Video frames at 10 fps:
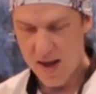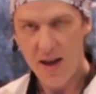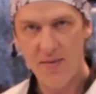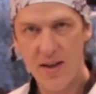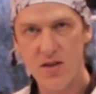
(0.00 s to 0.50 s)

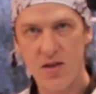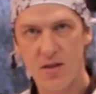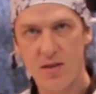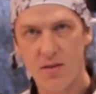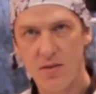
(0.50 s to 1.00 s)
and then
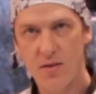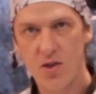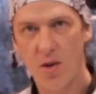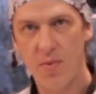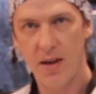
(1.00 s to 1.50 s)
just
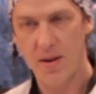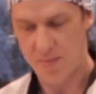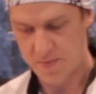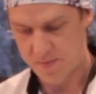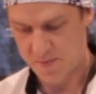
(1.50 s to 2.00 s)
chop it up.